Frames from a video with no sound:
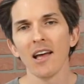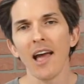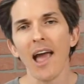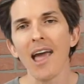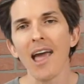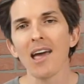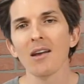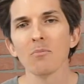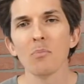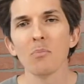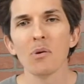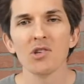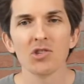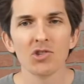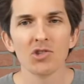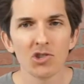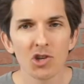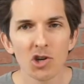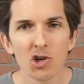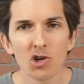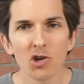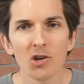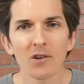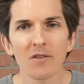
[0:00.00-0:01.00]
and
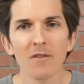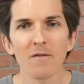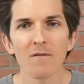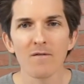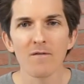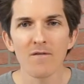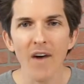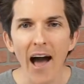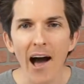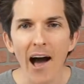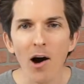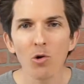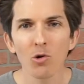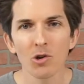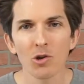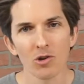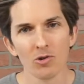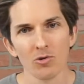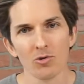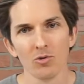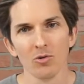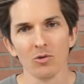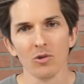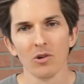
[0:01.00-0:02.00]
position
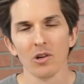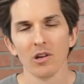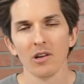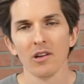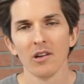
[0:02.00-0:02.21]
value